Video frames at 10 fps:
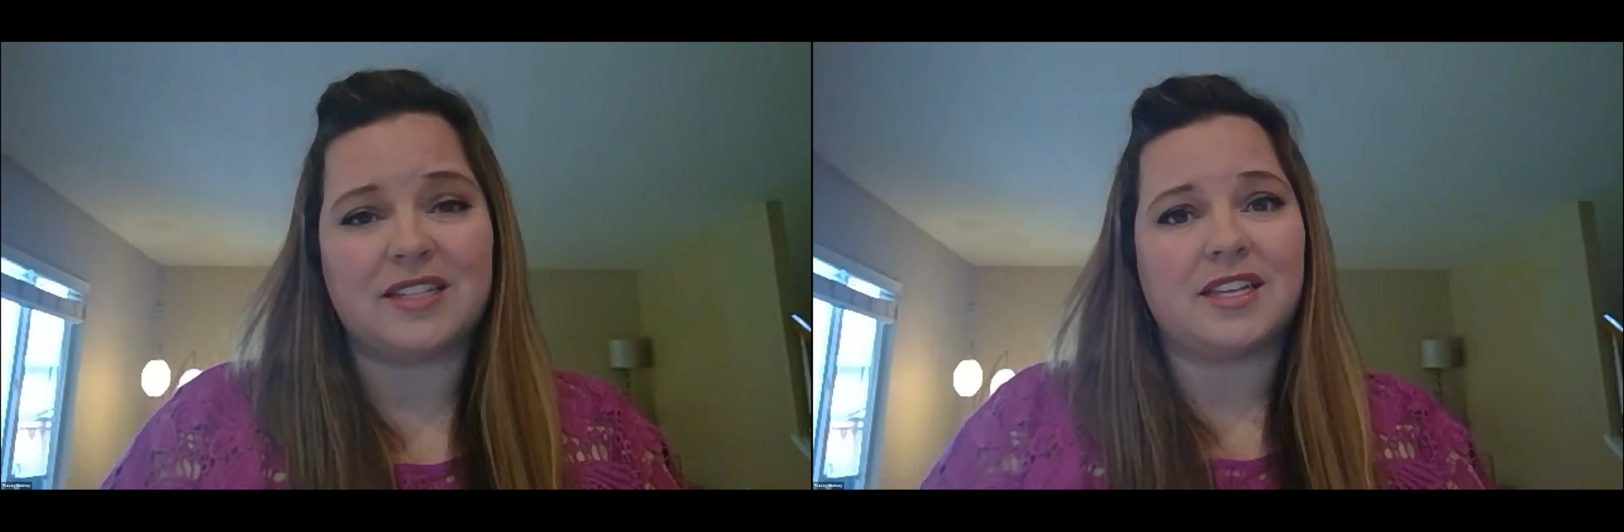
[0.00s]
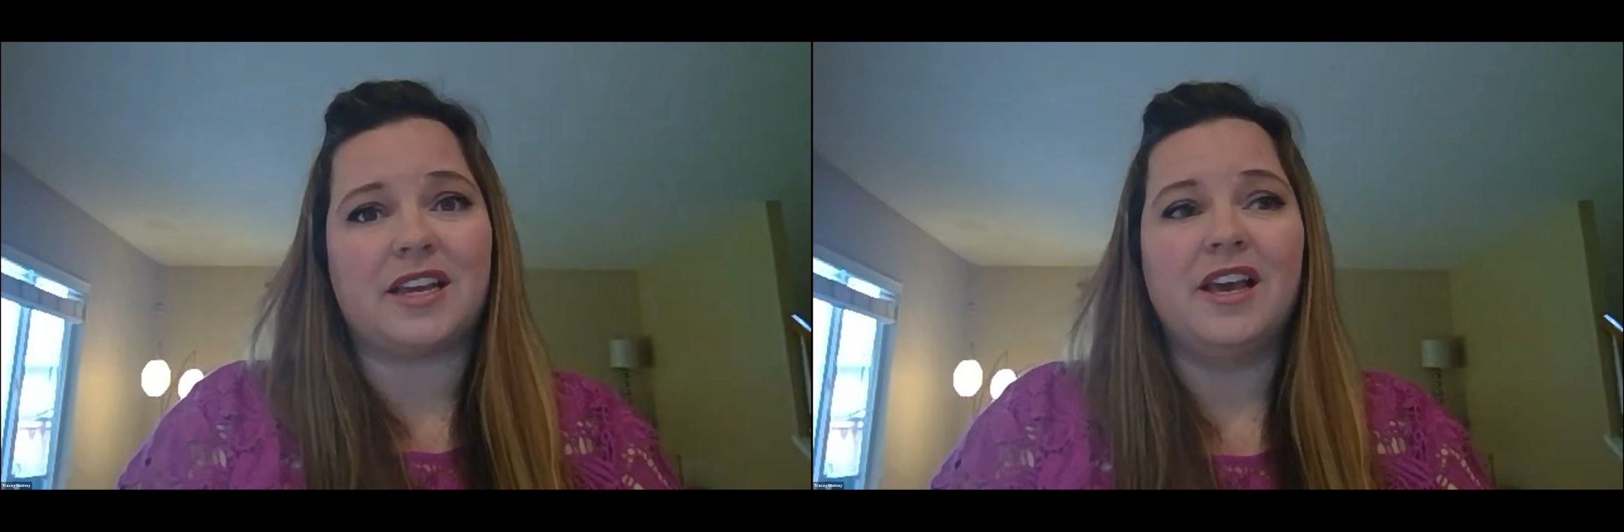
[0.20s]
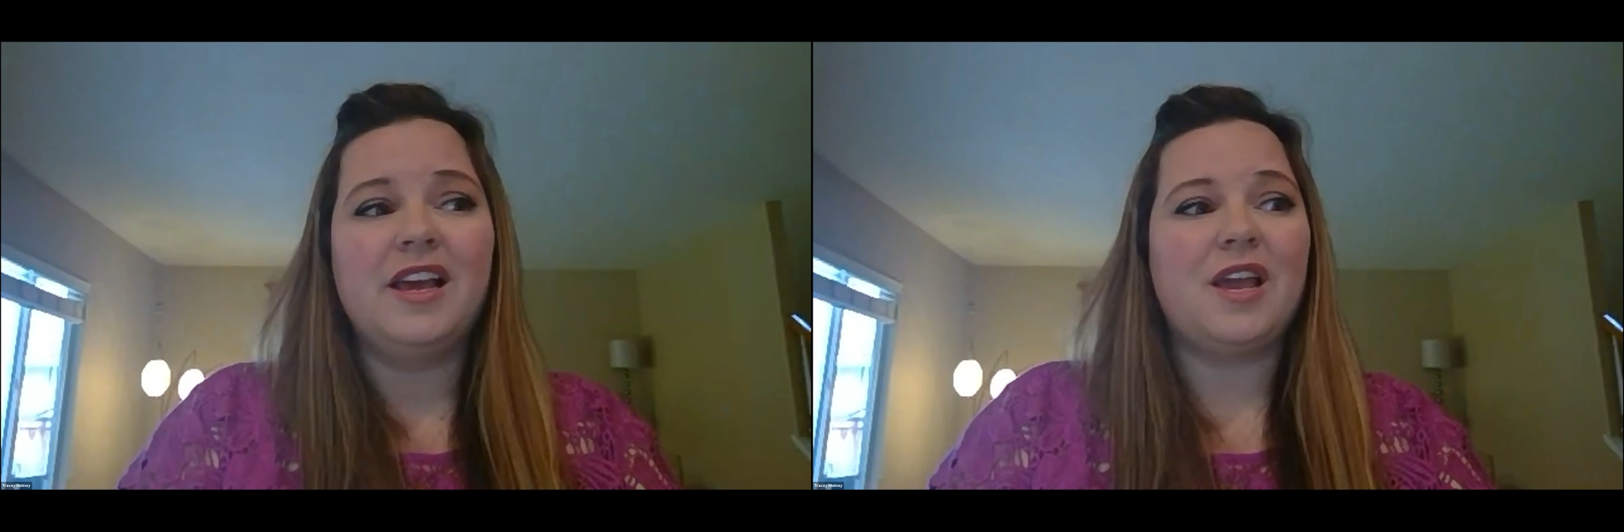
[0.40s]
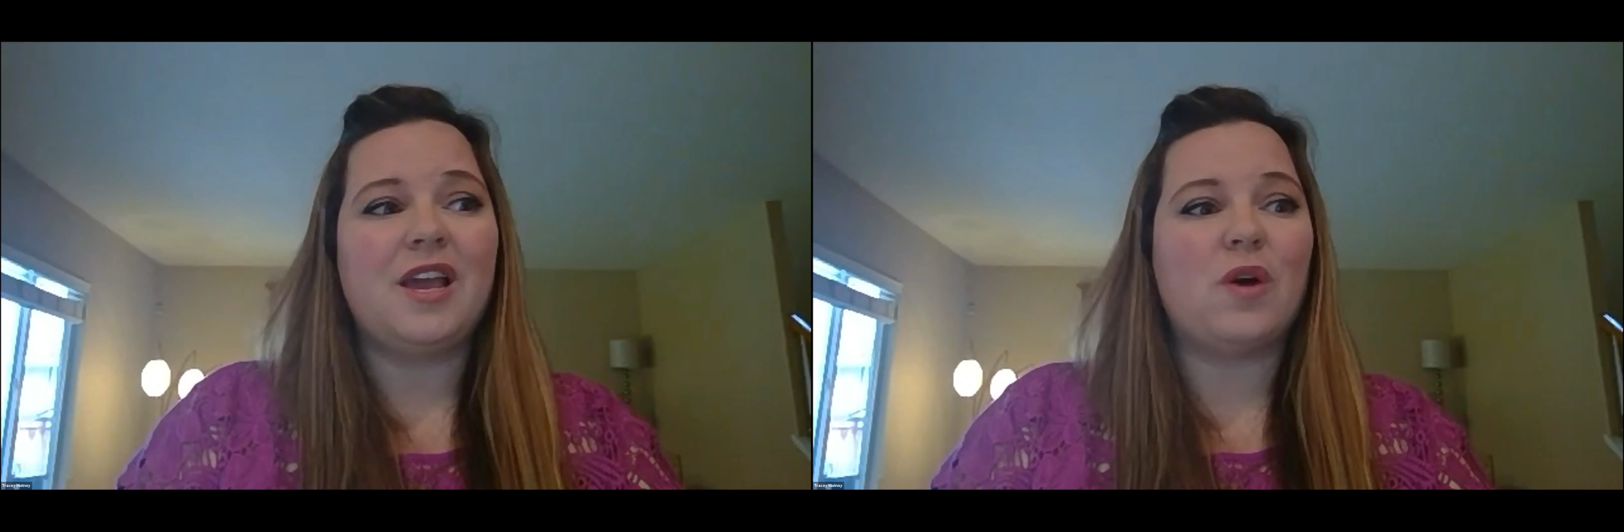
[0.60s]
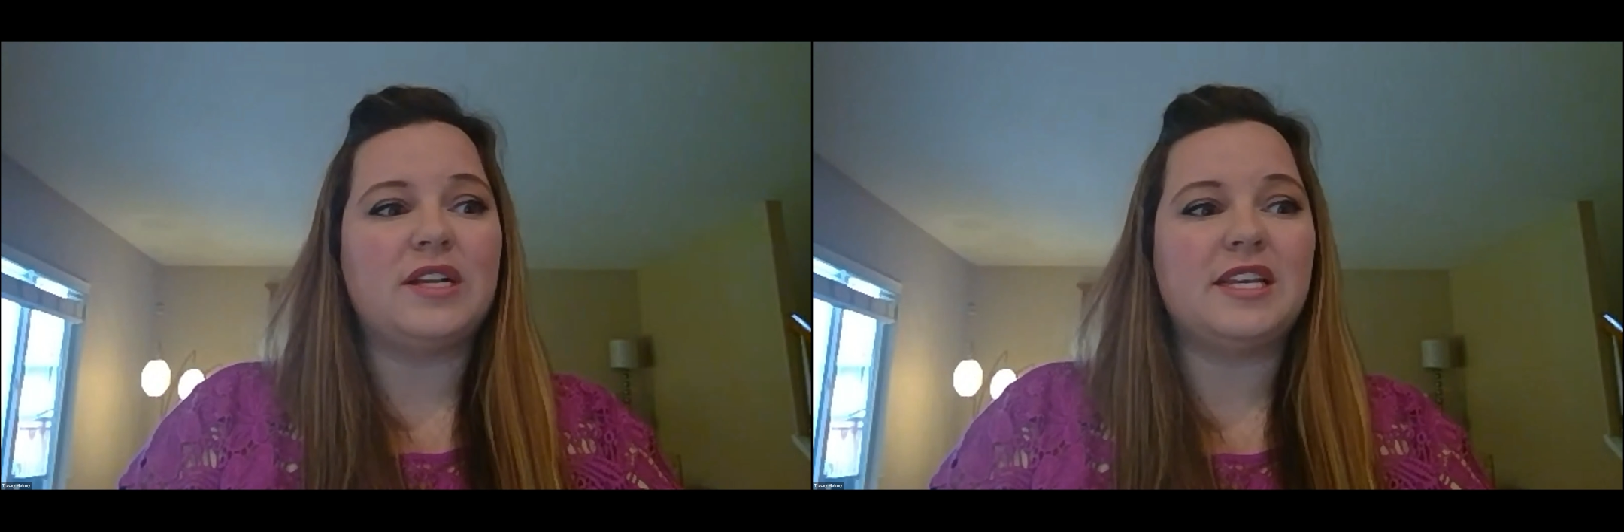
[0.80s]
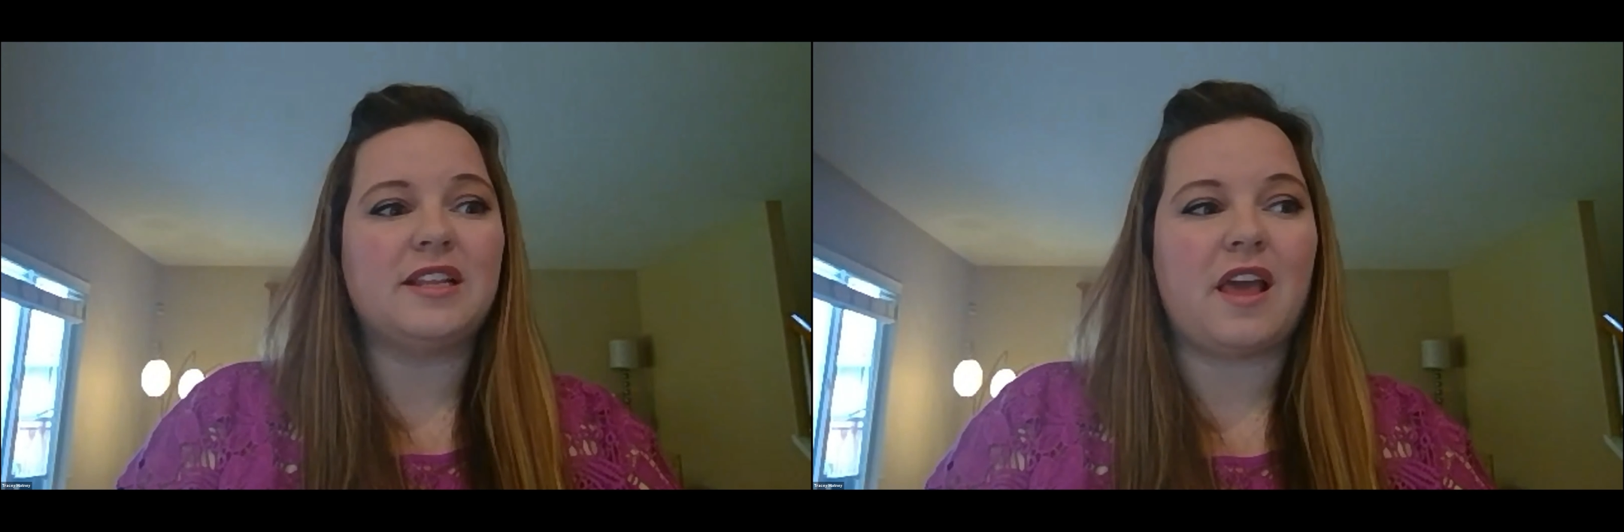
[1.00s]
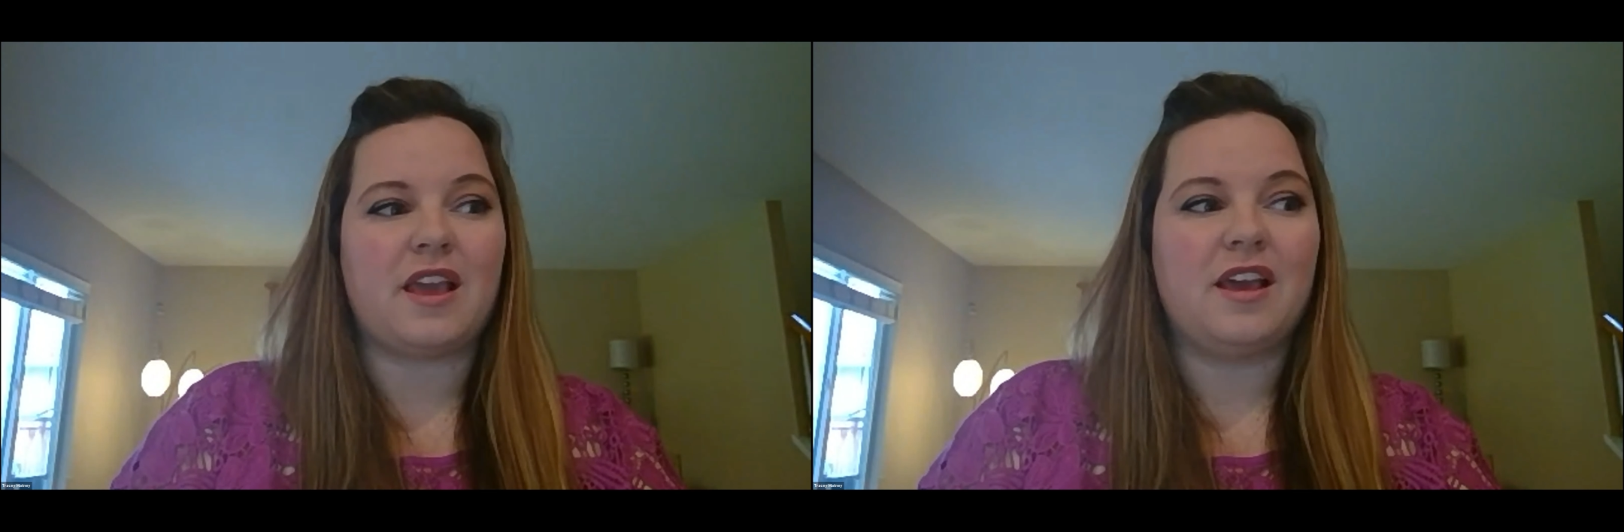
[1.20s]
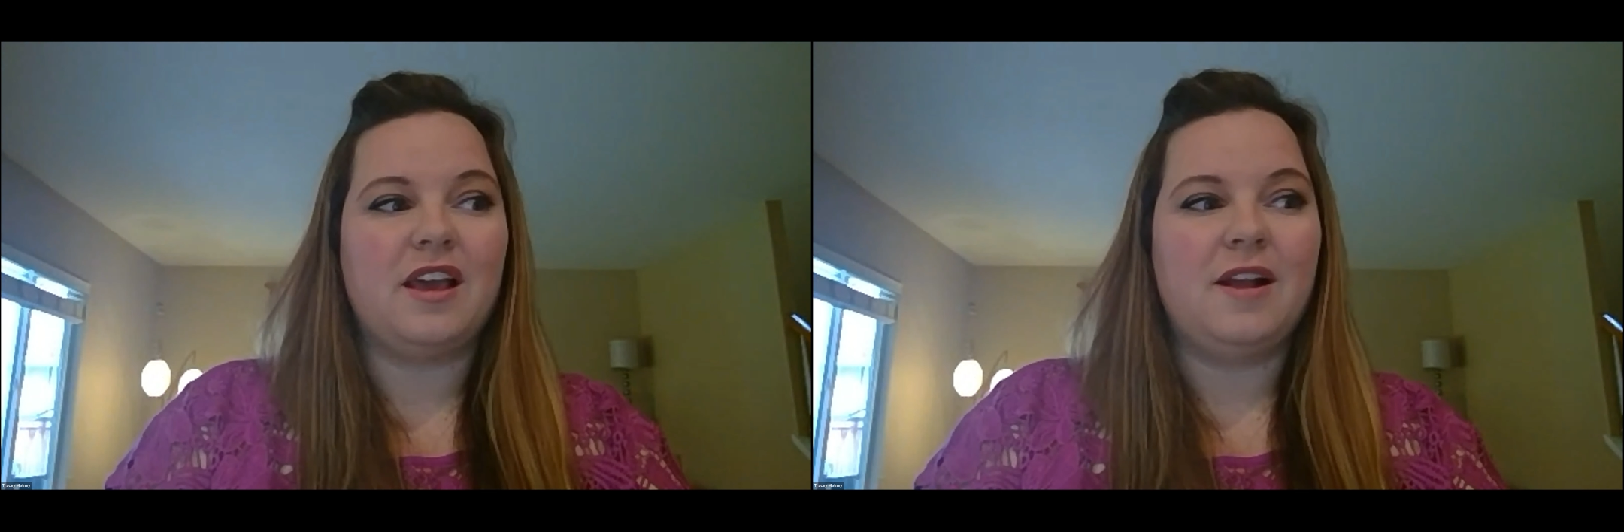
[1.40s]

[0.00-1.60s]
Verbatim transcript: Like it wasn't like